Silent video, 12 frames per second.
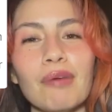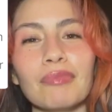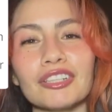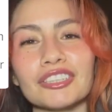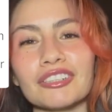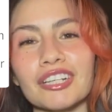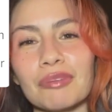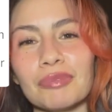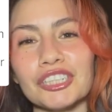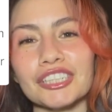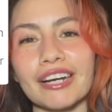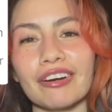I'm also going to
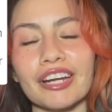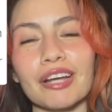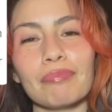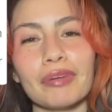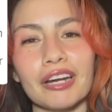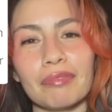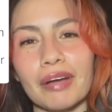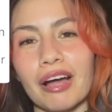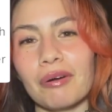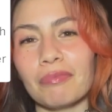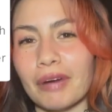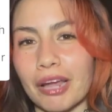be sharing a bit
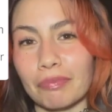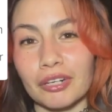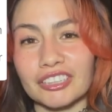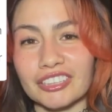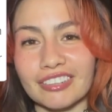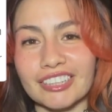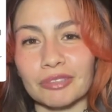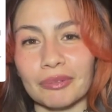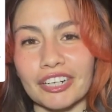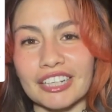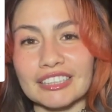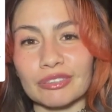about my personal
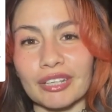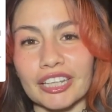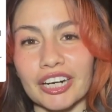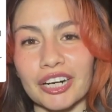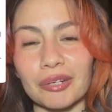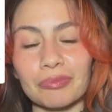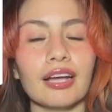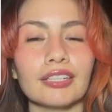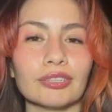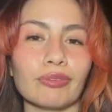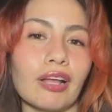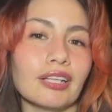experience with her,
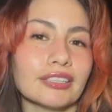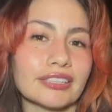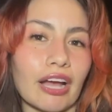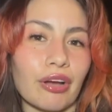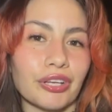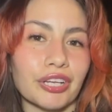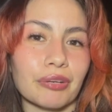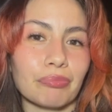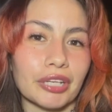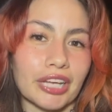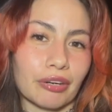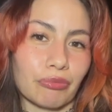as well as how you can
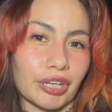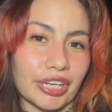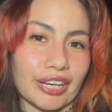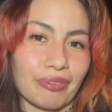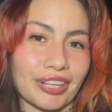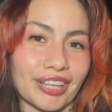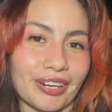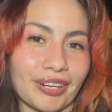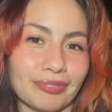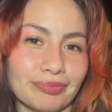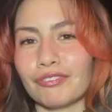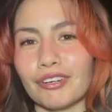begin working with
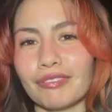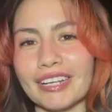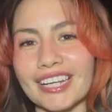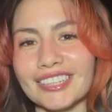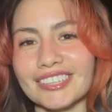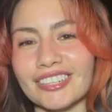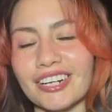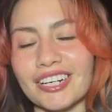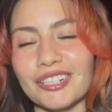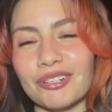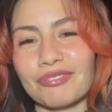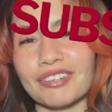her. Before we get
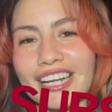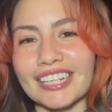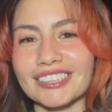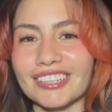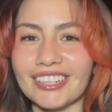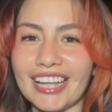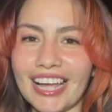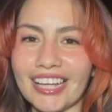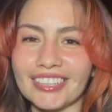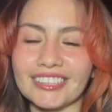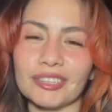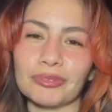started, don't forget to
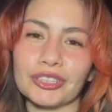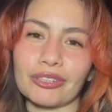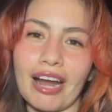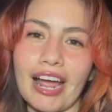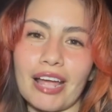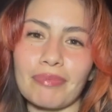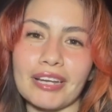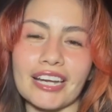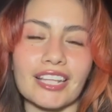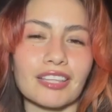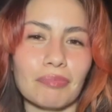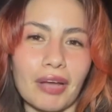like, subscribe, and
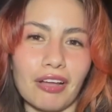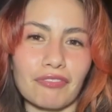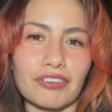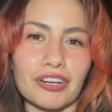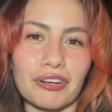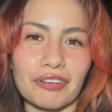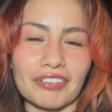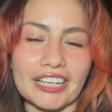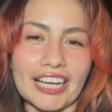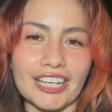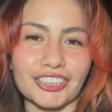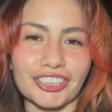hit the bell for
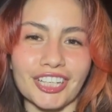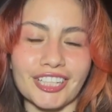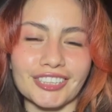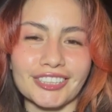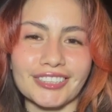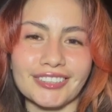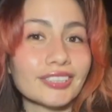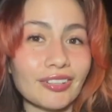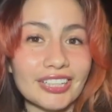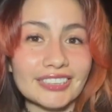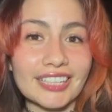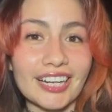notifications. So
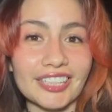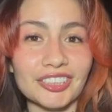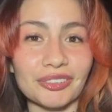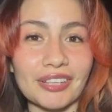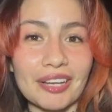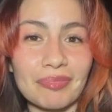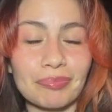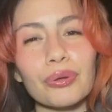let's get into it.